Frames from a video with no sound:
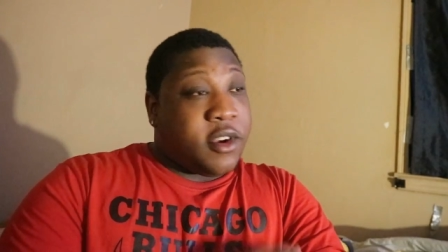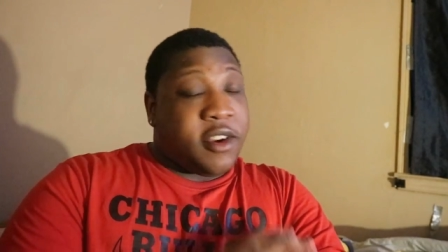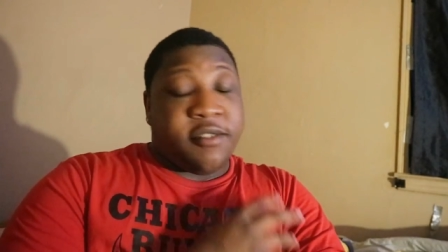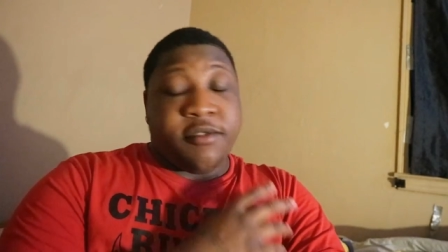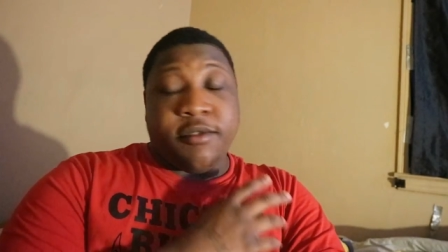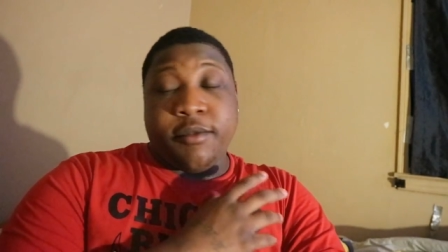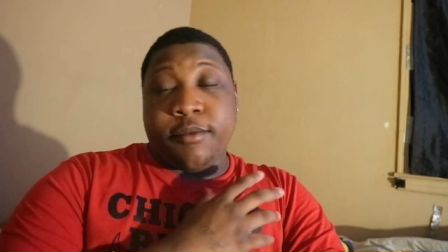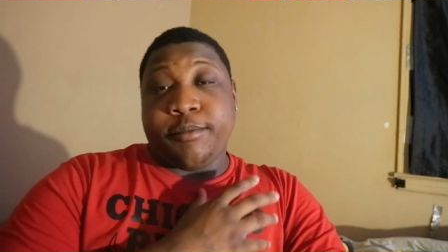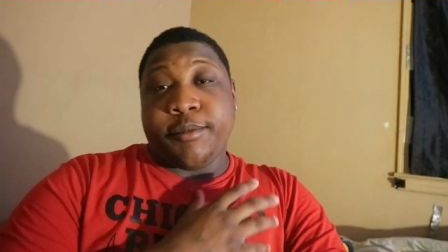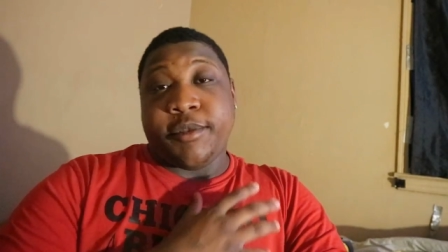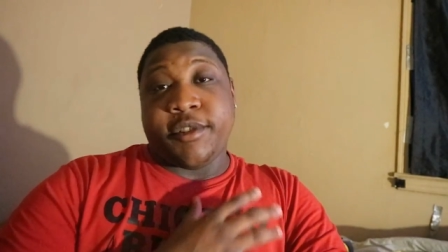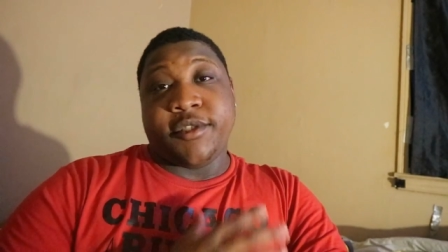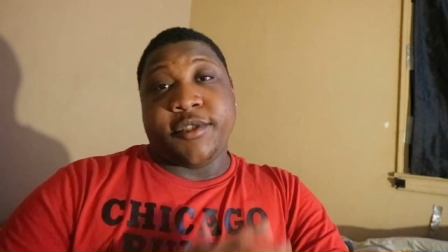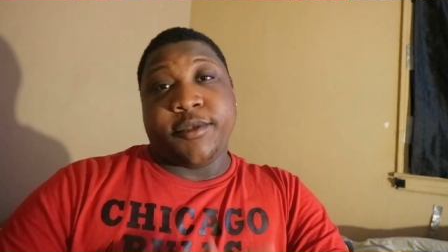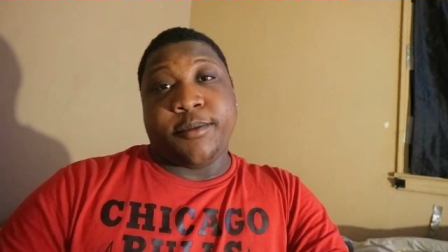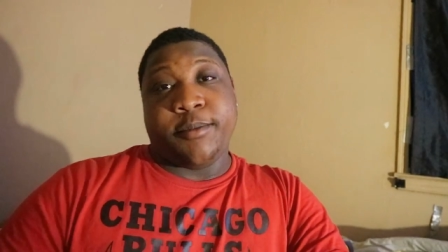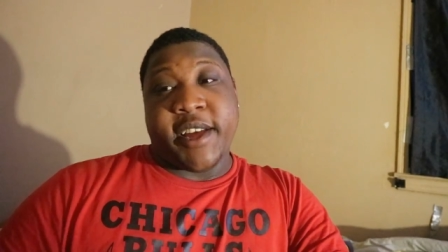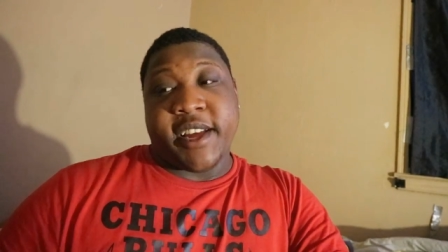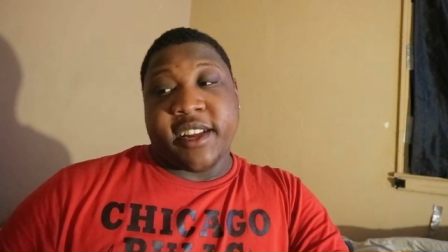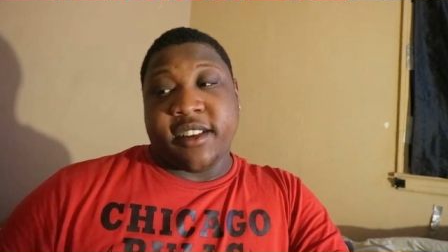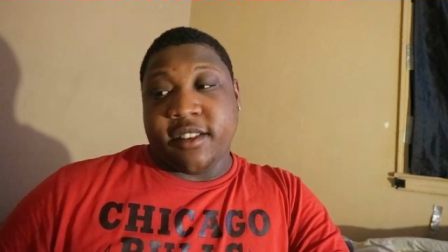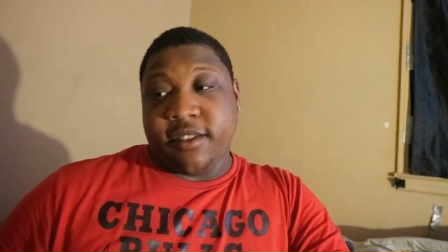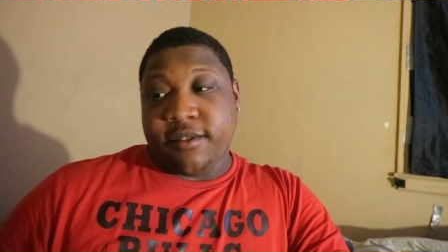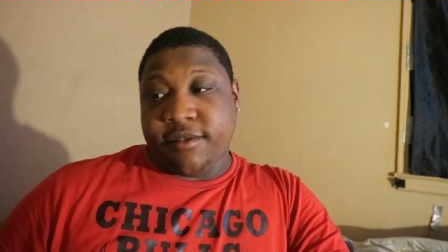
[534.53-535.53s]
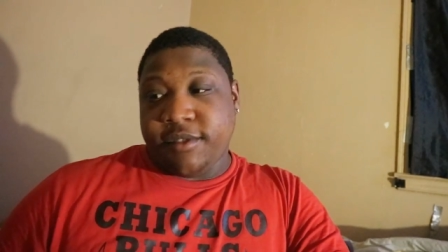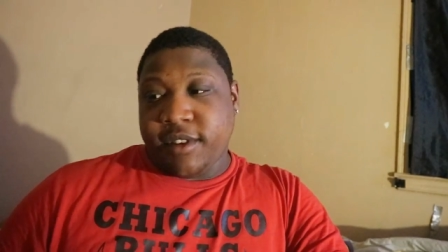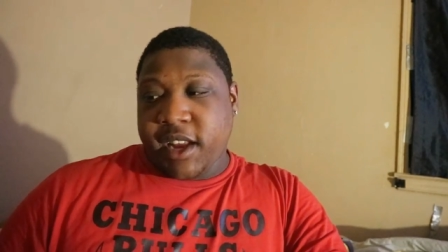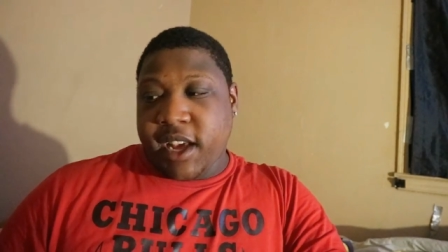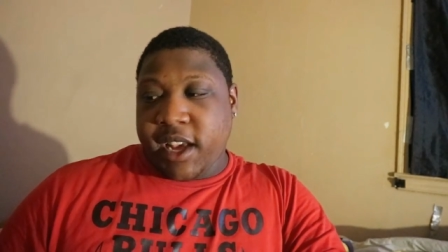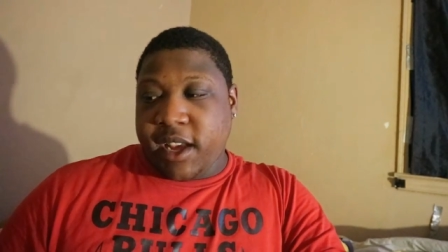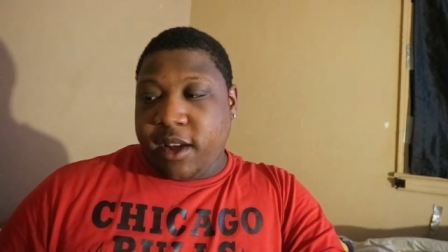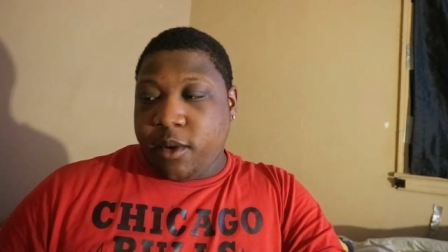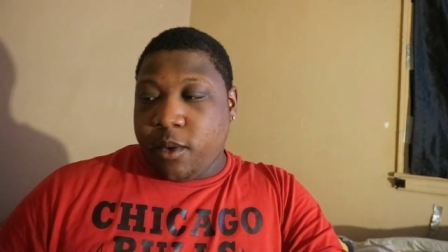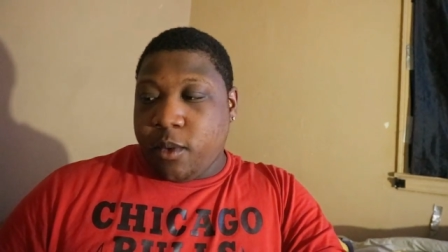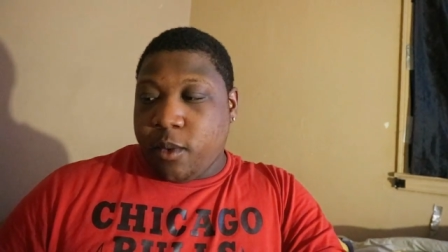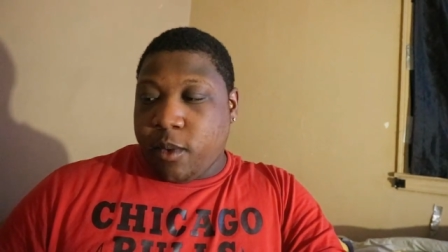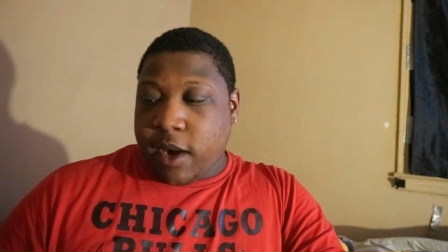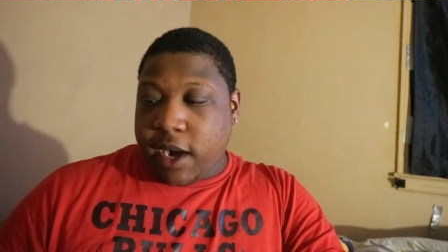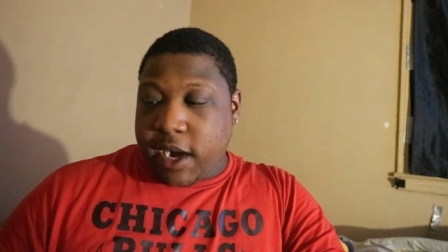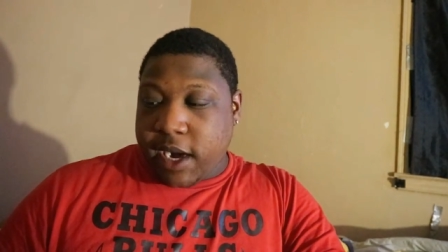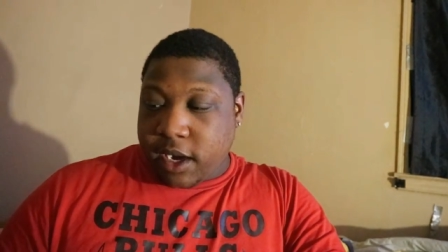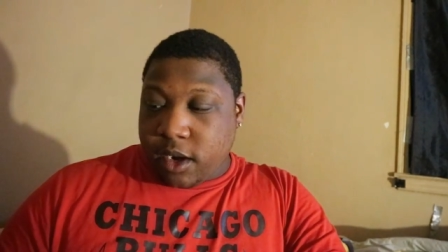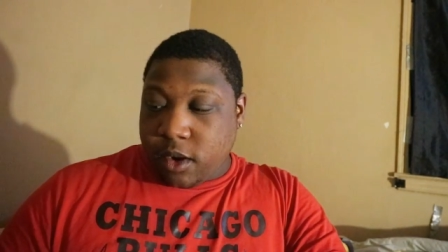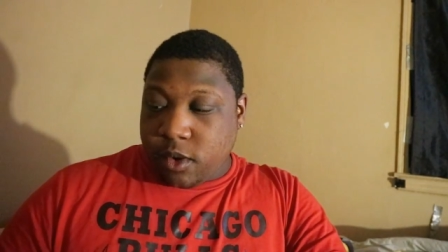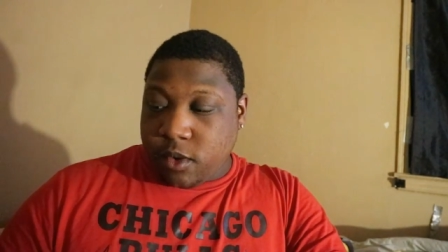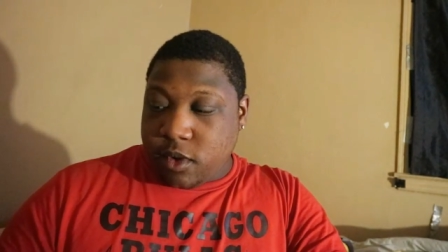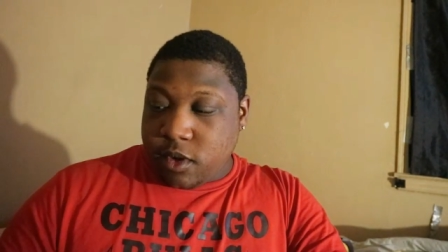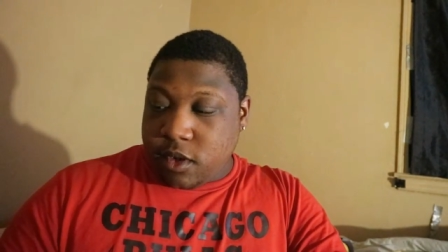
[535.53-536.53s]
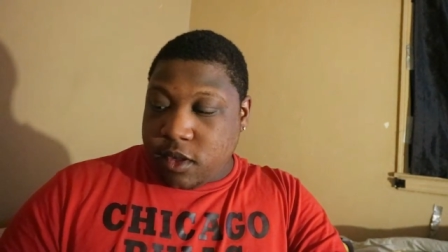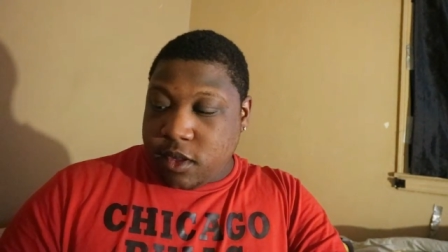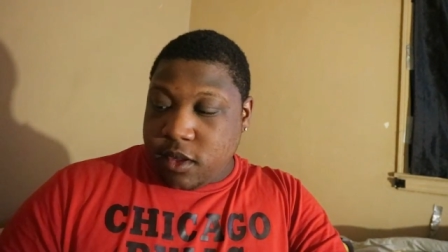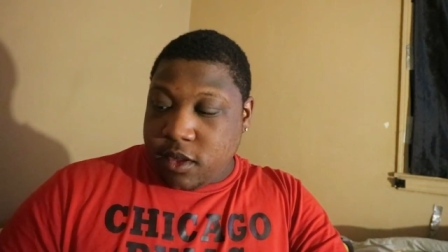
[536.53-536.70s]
different perspective. Like, wow,